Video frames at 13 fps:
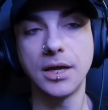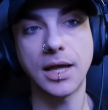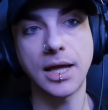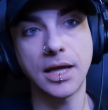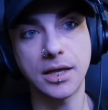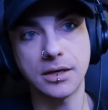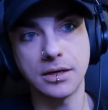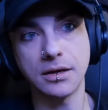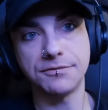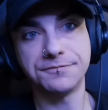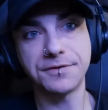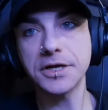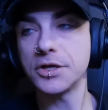and
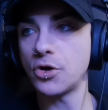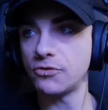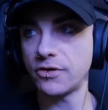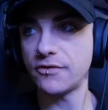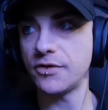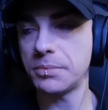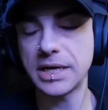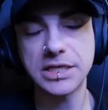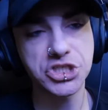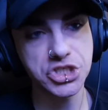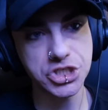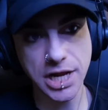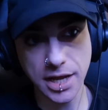fucking over everybody's
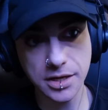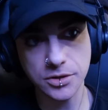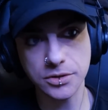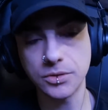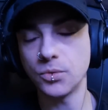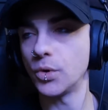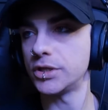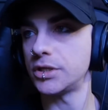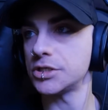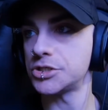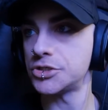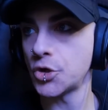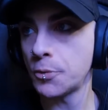channel with their
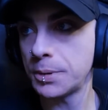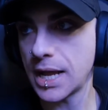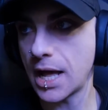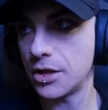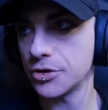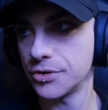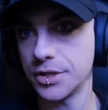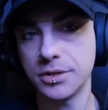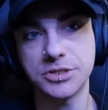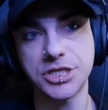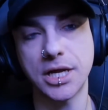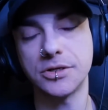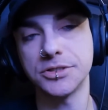stupid algorithm
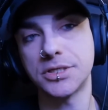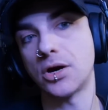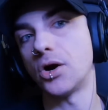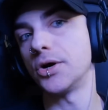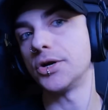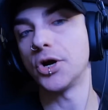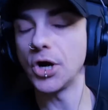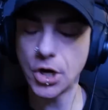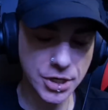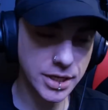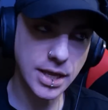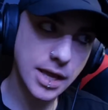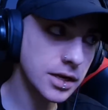channels that aren't
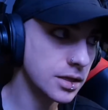hurting